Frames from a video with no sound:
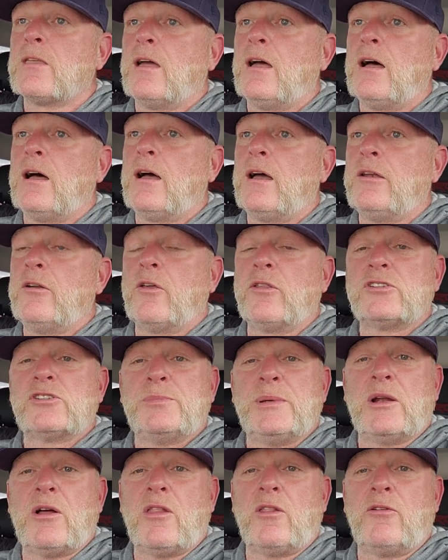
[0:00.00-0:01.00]
I know this has
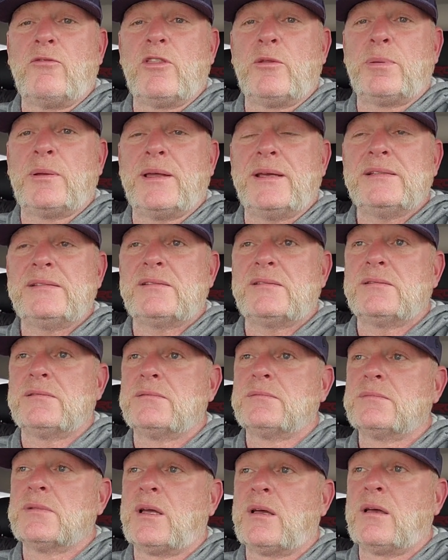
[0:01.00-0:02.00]
been all over the place.
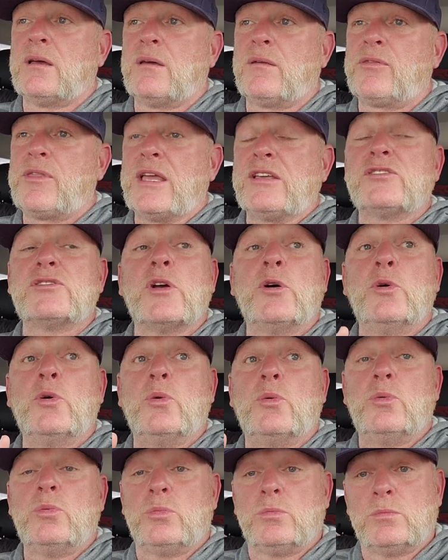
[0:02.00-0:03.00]
Thanks.
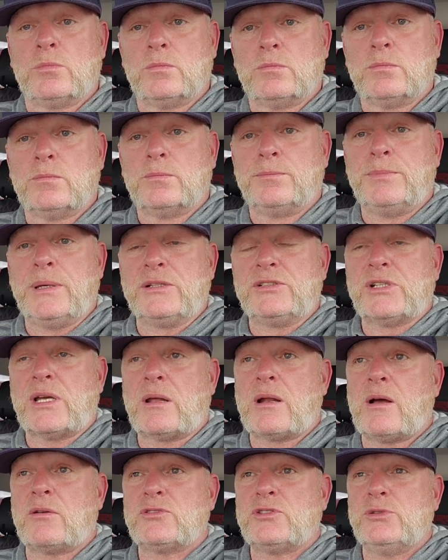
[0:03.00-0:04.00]
Oh, big
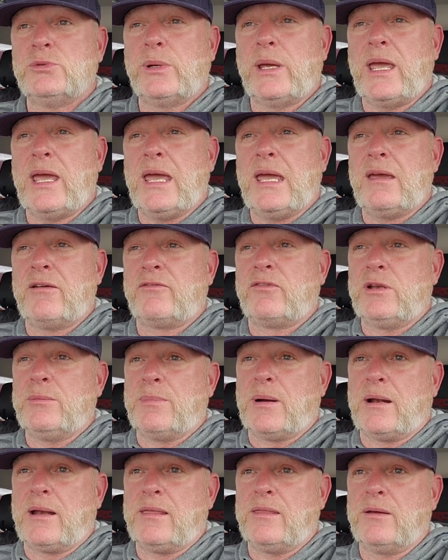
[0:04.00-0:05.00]
shout out to
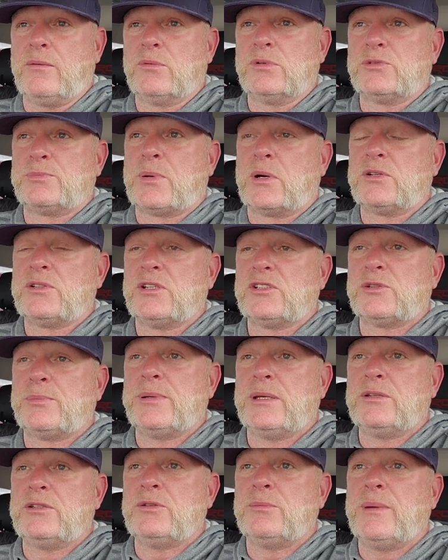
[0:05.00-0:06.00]
everybody that was
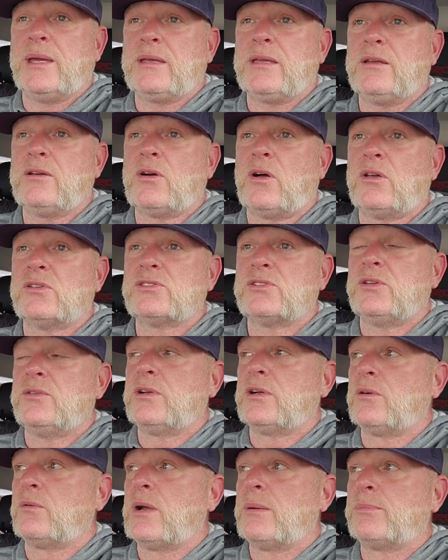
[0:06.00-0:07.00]
participant to making calls to
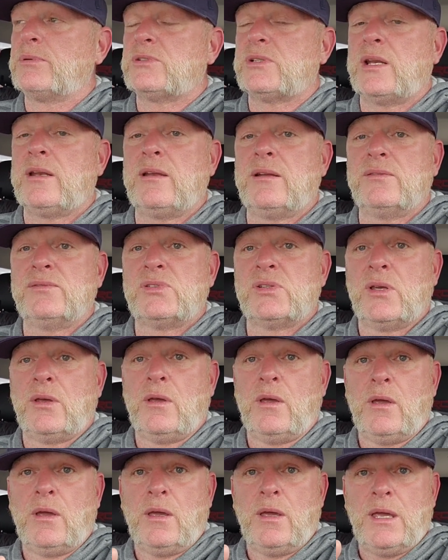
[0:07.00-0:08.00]
their representatives,
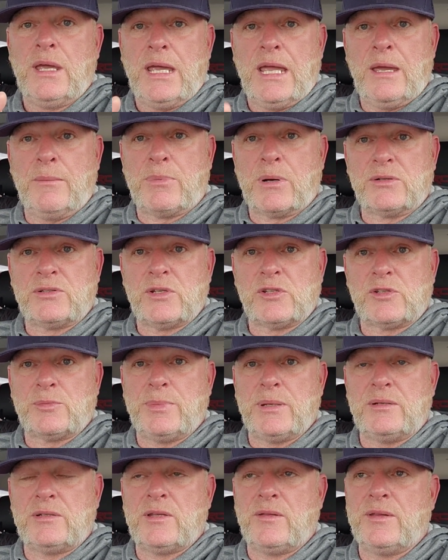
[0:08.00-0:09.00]
and
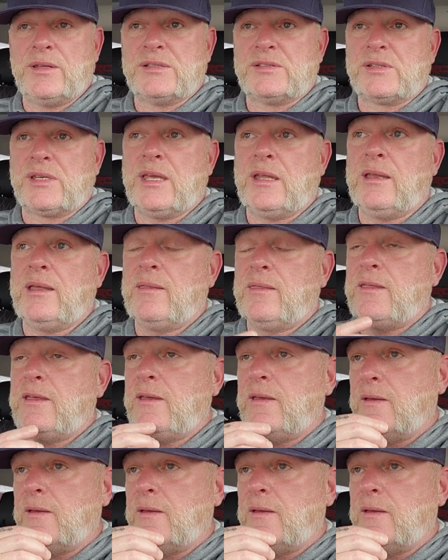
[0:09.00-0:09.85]
participant to this getting